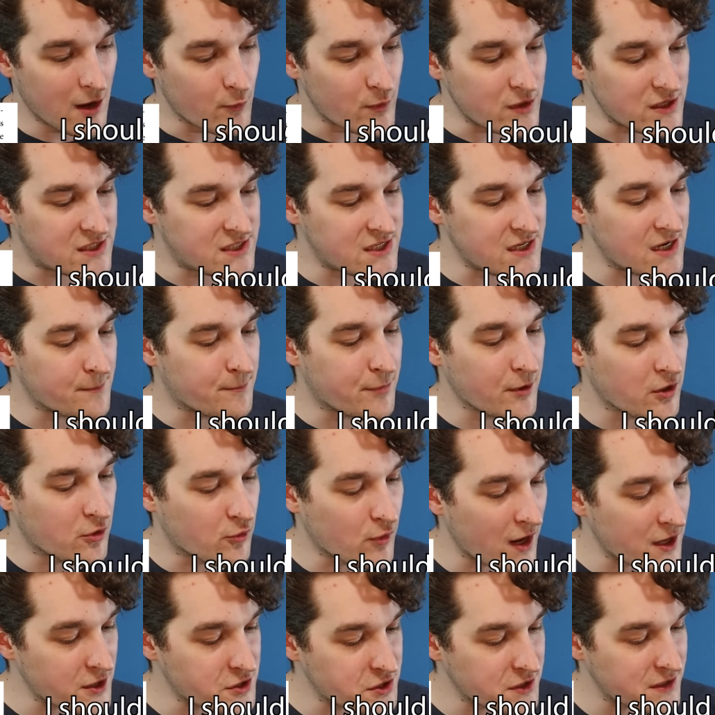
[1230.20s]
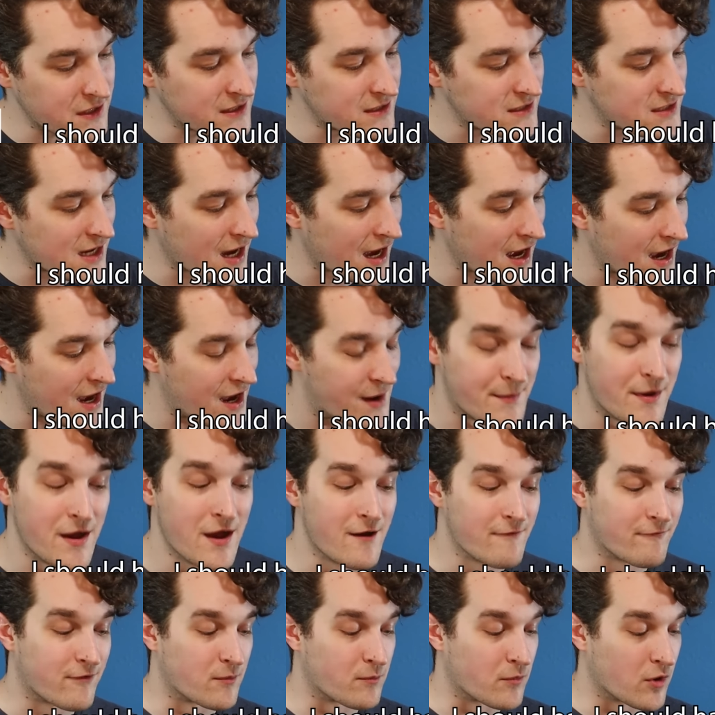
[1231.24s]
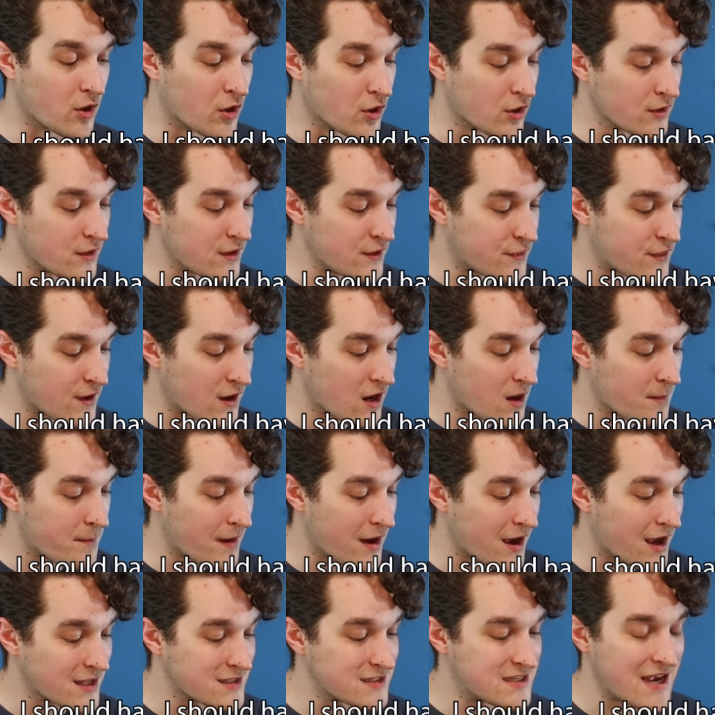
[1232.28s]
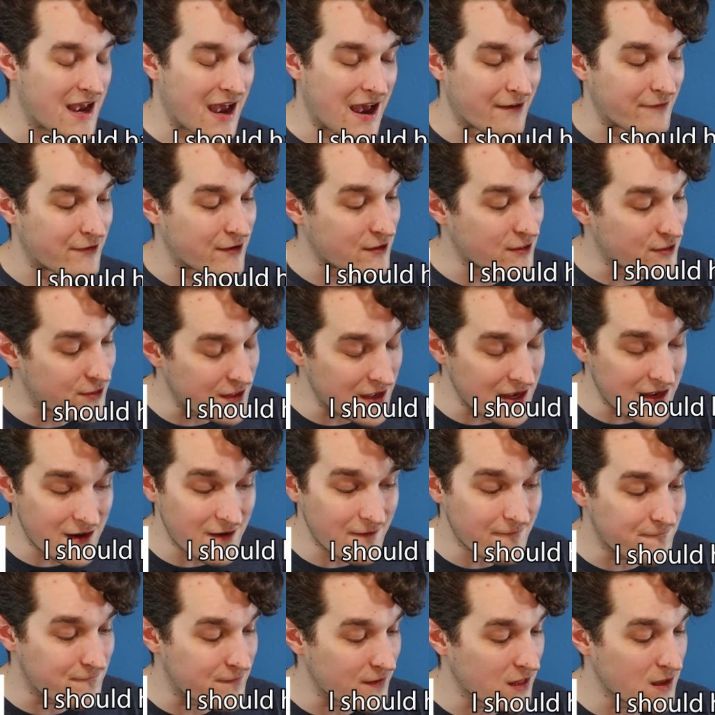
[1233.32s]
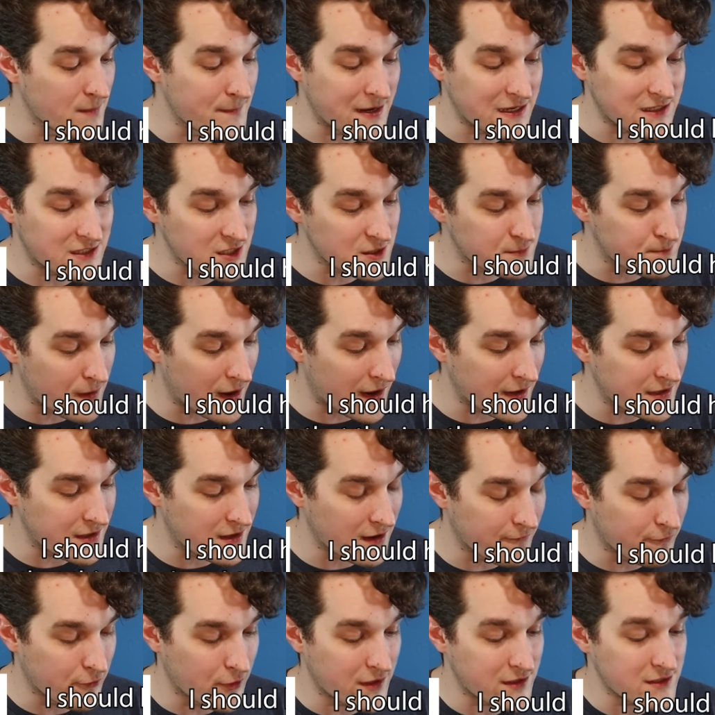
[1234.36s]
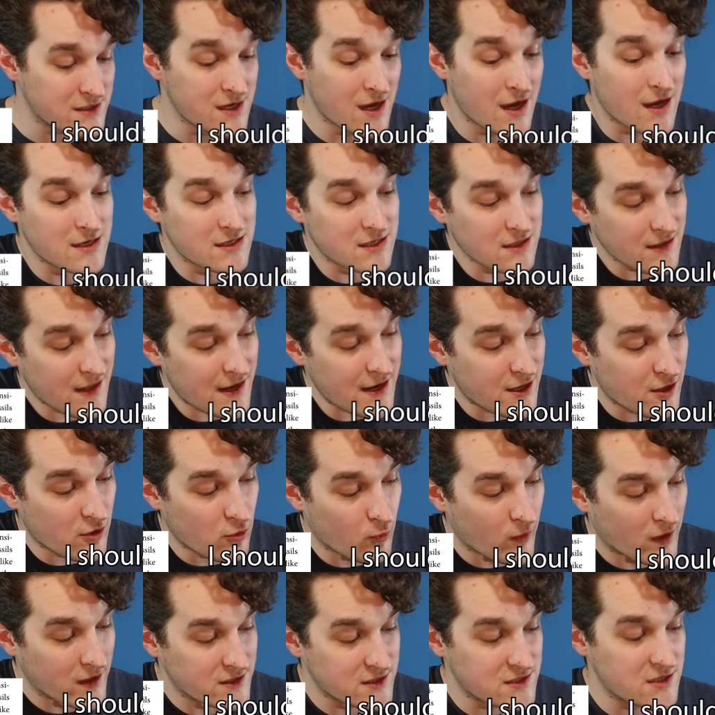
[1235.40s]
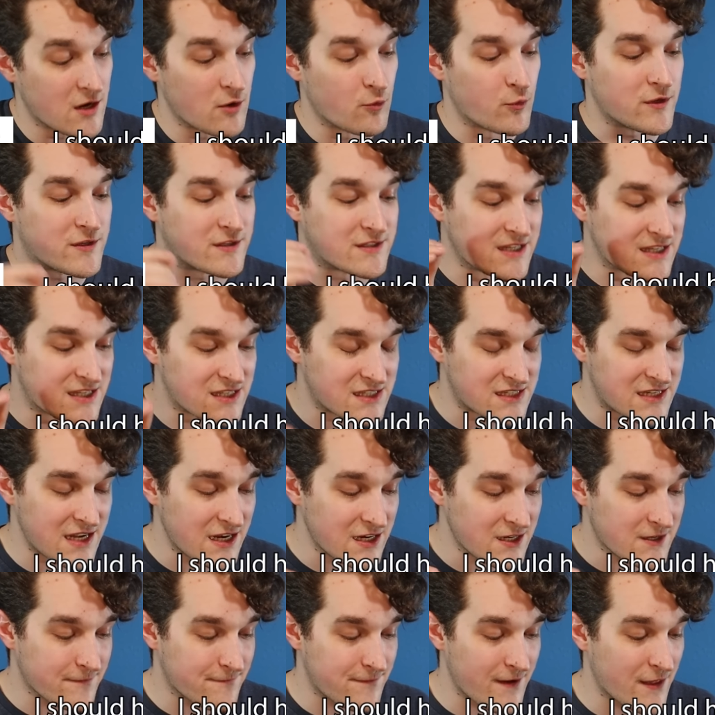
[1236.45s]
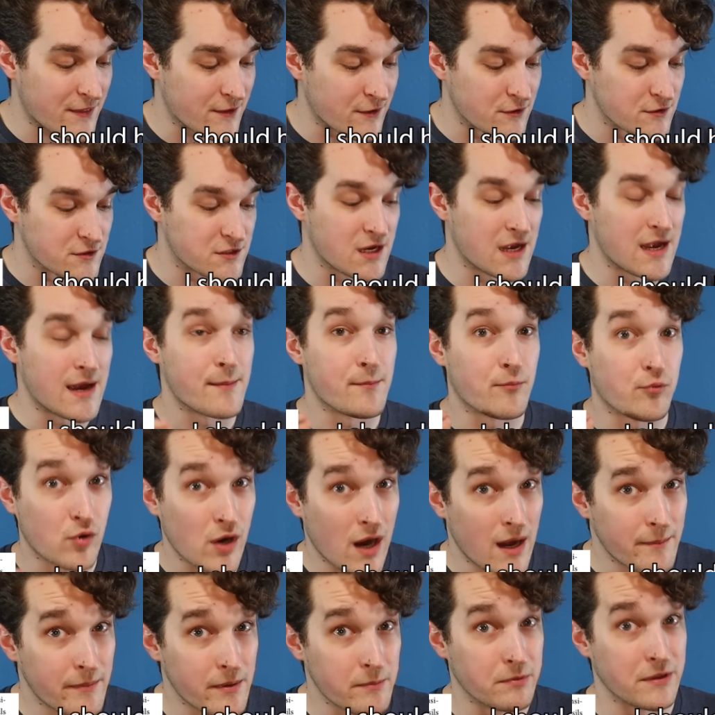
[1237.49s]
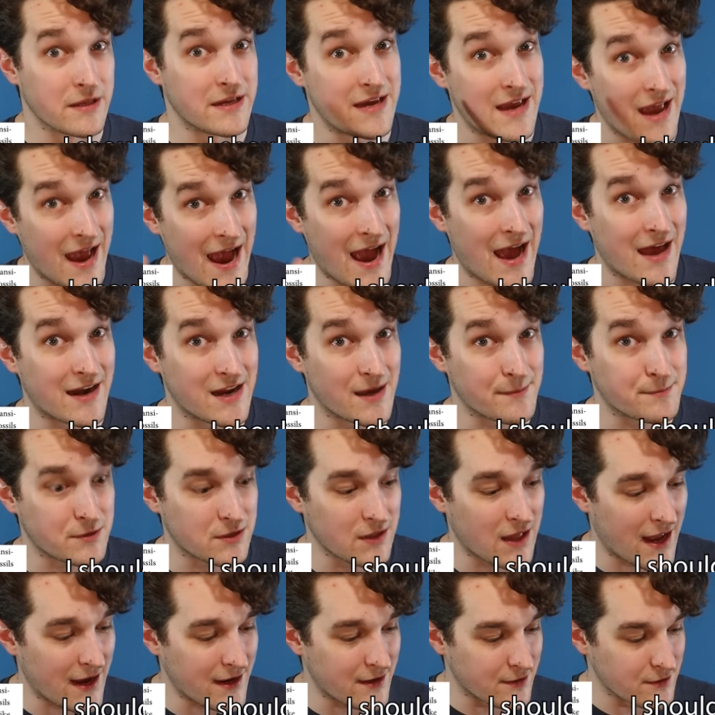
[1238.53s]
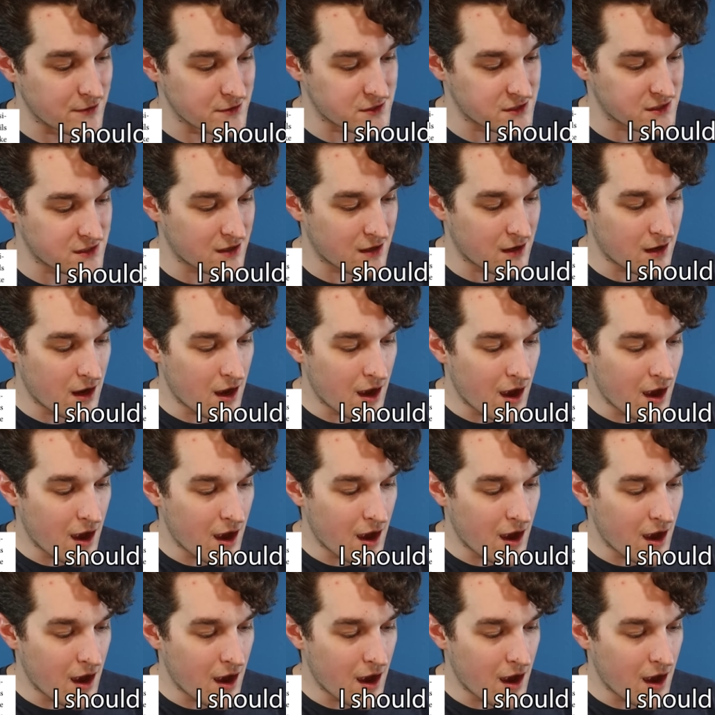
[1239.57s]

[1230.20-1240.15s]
We see a progression in time from early theropods having thin filamentous body coverings to later ones with distinct feathers, probably adept gliders.